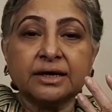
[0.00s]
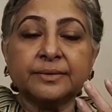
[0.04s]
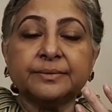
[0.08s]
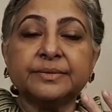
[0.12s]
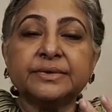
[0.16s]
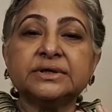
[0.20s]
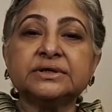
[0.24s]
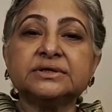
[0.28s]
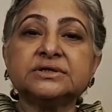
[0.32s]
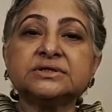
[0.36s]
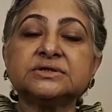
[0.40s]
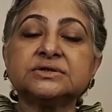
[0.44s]

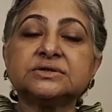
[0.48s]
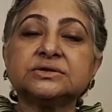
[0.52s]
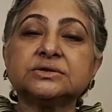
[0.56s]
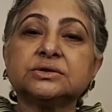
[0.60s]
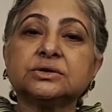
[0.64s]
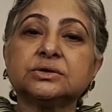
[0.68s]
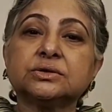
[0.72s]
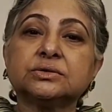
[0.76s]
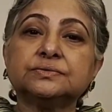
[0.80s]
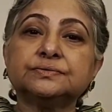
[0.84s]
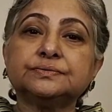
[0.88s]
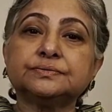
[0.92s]
elements
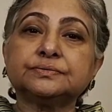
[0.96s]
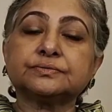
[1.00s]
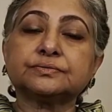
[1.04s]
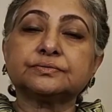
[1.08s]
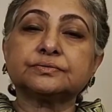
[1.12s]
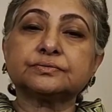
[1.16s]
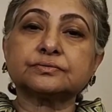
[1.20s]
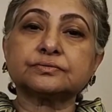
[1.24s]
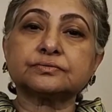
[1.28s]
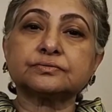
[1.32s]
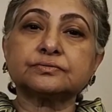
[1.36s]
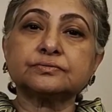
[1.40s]

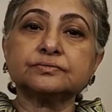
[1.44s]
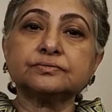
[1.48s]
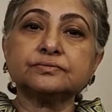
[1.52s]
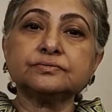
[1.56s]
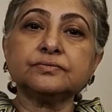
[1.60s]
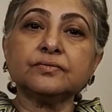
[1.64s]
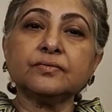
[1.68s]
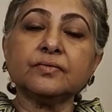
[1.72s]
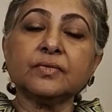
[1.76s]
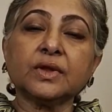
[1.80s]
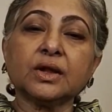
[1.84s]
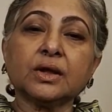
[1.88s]

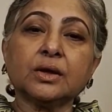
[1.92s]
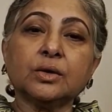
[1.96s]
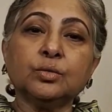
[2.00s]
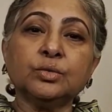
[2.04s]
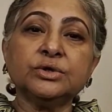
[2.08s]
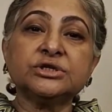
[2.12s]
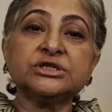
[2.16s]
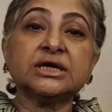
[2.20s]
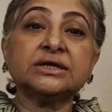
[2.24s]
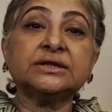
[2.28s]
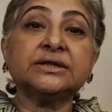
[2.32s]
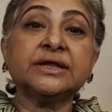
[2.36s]

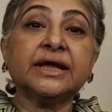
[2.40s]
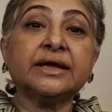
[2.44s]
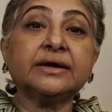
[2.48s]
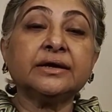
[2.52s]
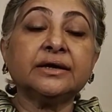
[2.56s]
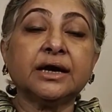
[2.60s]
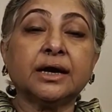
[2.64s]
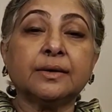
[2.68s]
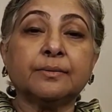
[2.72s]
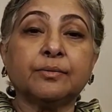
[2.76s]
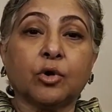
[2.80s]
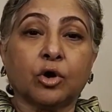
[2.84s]
which are
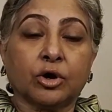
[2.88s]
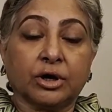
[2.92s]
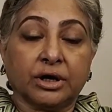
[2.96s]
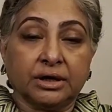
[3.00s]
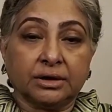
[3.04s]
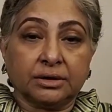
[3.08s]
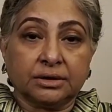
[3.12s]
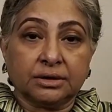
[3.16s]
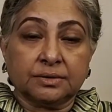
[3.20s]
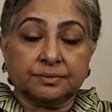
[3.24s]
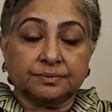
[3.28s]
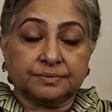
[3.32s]
there in our body.